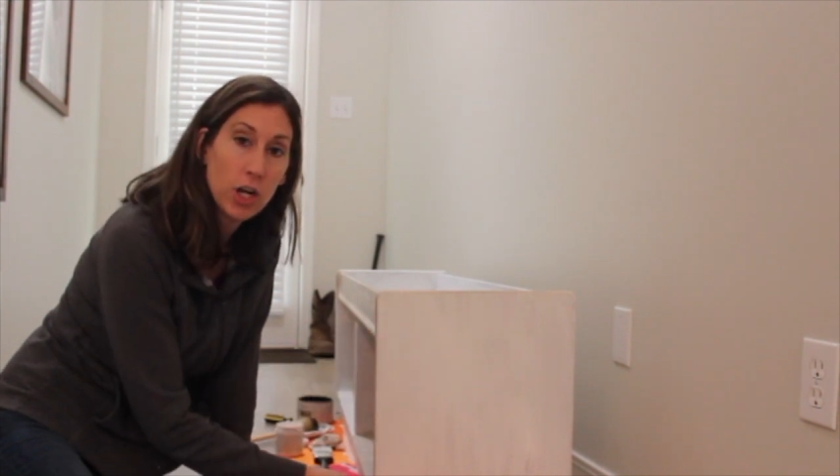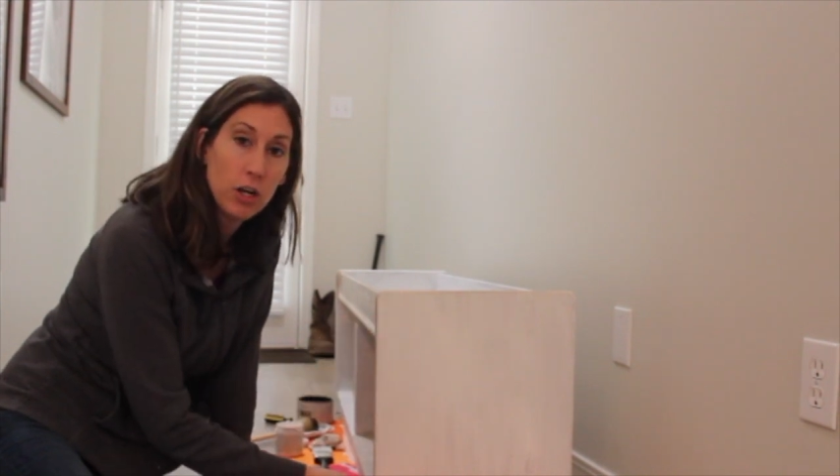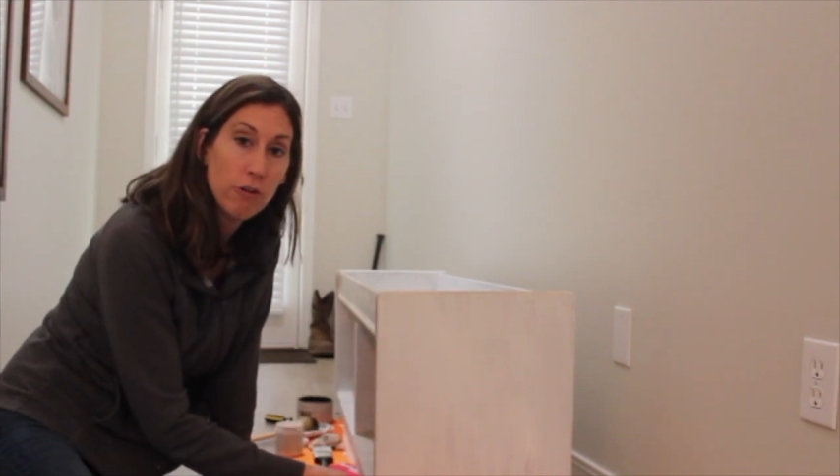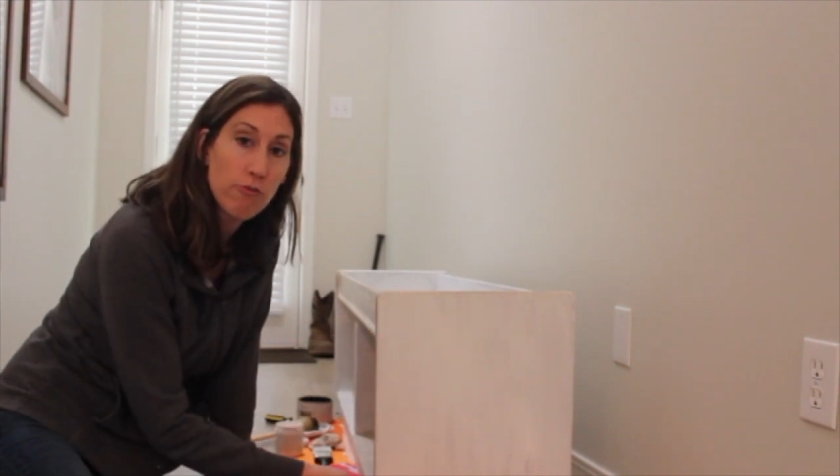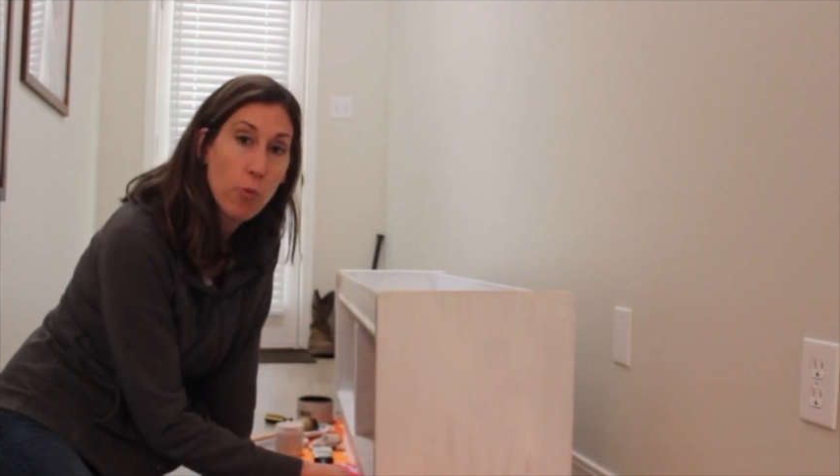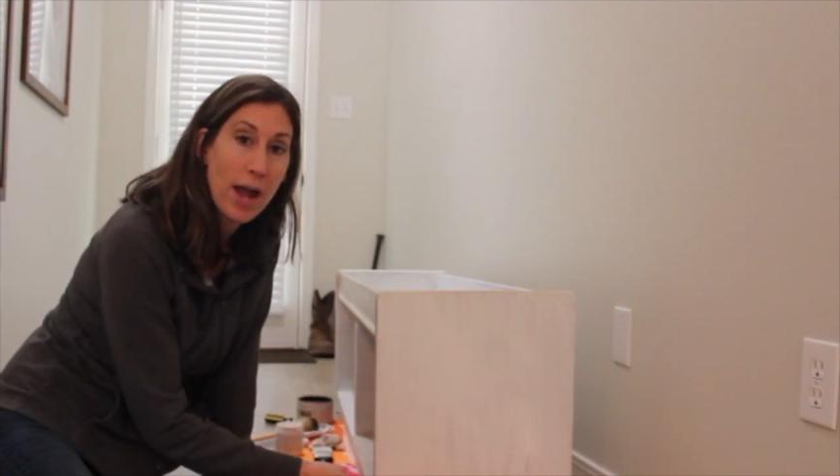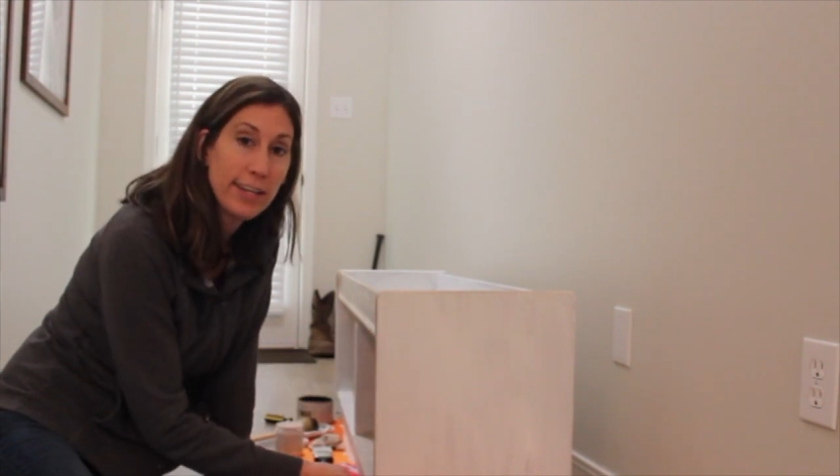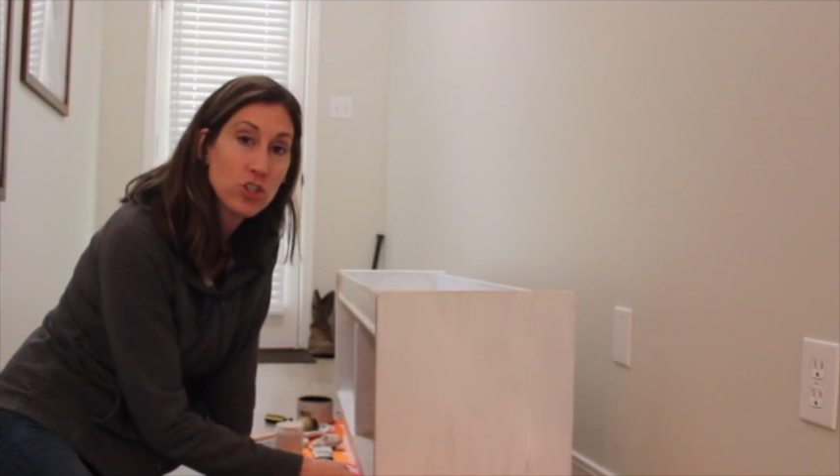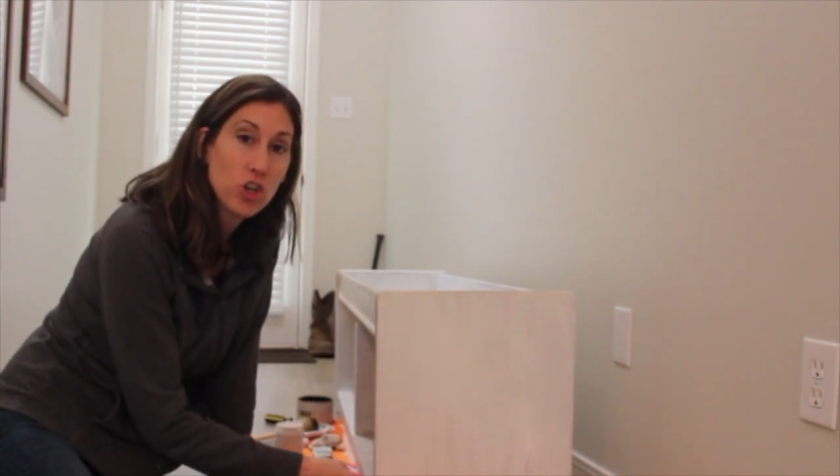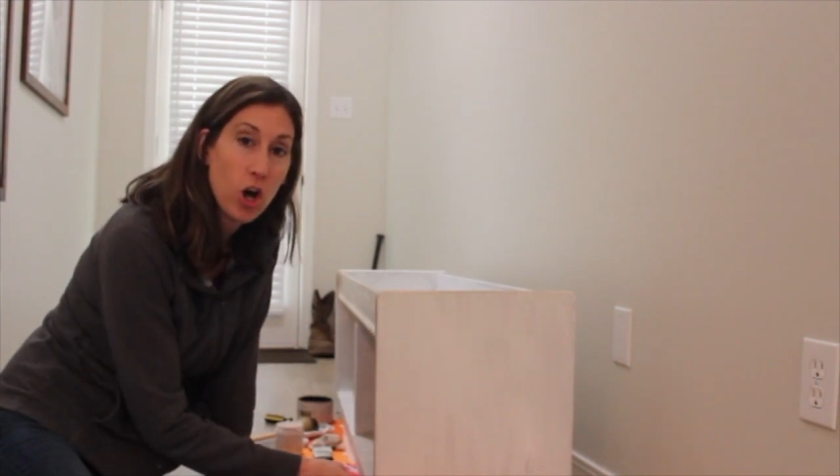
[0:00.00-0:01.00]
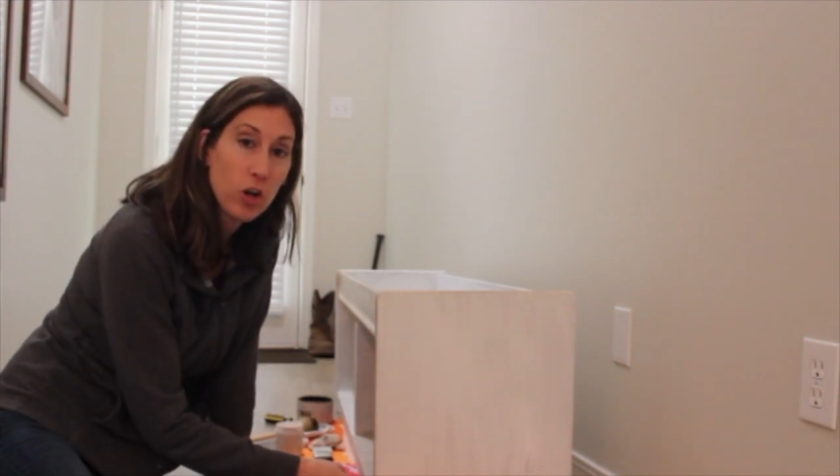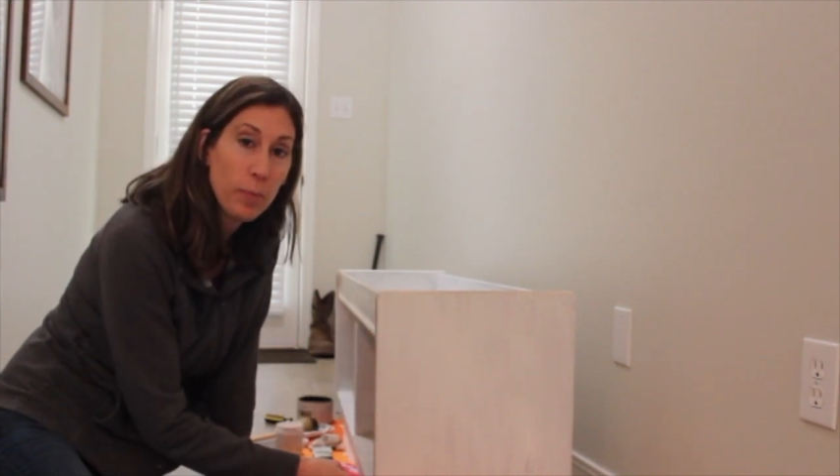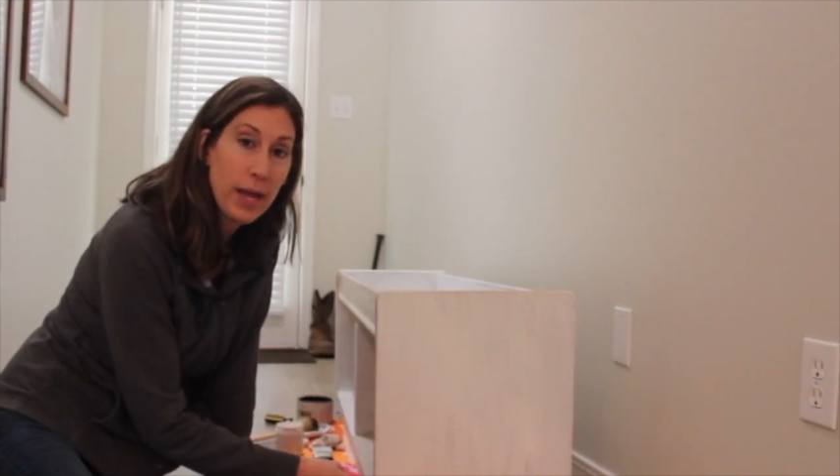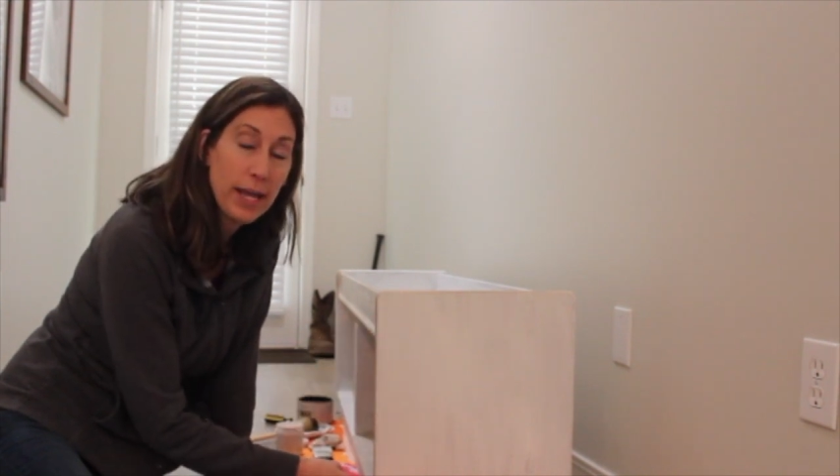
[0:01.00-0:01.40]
of white chalk